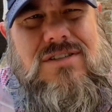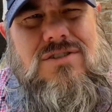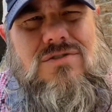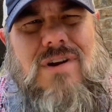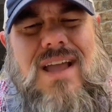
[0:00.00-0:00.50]

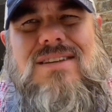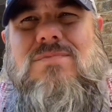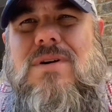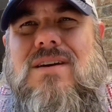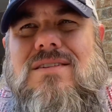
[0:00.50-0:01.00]
strange
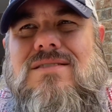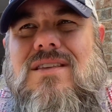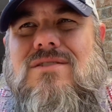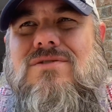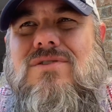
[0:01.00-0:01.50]
because
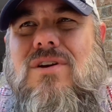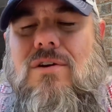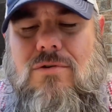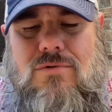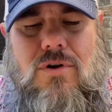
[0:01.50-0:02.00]
there's
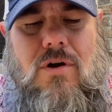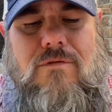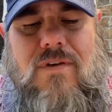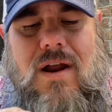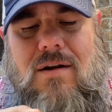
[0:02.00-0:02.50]
no dark
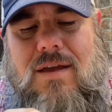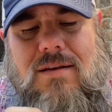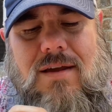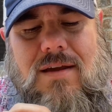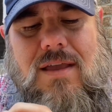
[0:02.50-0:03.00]
fired
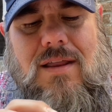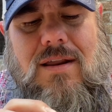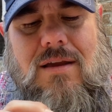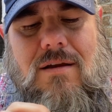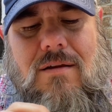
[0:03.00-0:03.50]
Kentucky in
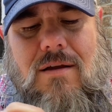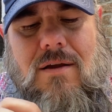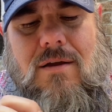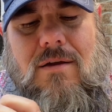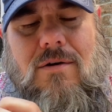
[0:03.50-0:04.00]
here,
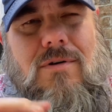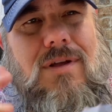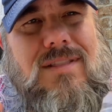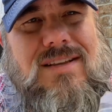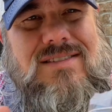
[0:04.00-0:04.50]
or
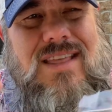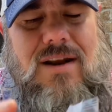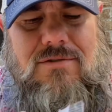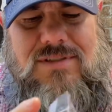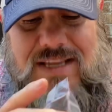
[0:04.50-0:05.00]
at least they
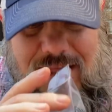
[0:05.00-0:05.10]
don't say